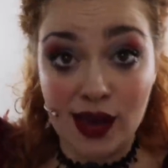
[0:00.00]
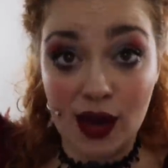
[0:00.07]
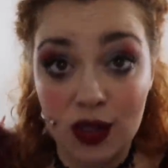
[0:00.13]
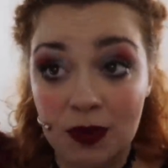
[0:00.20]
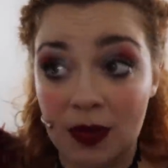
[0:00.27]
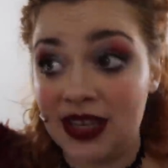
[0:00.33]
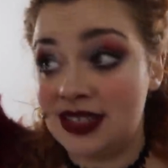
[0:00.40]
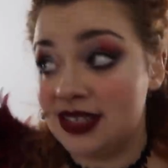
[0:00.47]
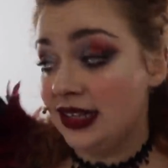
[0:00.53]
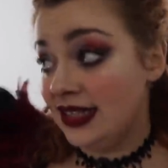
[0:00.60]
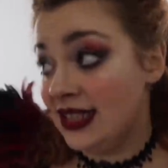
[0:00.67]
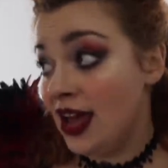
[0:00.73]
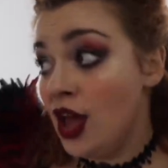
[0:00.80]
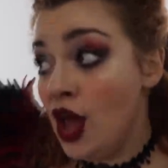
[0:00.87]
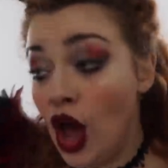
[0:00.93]

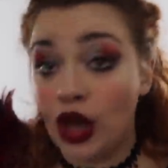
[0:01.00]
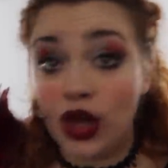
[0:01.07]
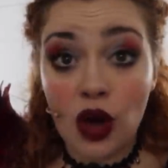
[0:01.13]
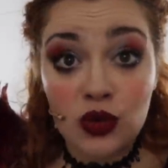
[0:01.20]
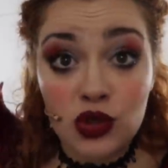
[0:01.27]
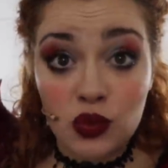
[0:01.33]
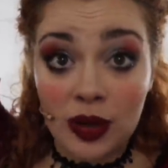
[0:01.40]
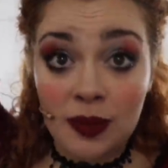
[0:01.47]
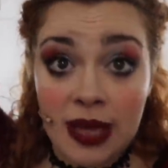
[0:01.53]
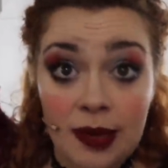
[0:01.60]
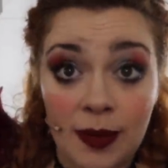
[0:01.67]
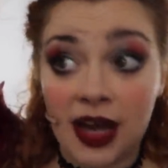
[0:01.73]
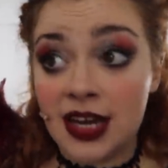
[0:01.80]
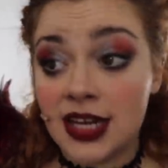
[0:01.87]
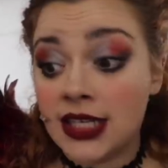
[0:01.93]
Ghostbusters, a ghost will appear
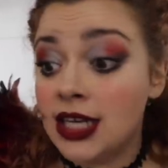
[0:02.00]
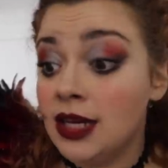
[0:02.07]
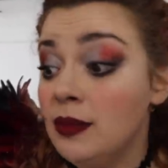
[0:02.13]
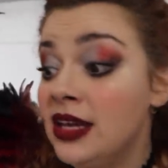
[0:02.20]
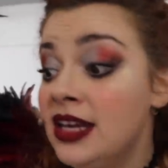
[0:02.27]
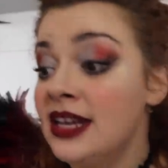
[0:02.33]
behind him.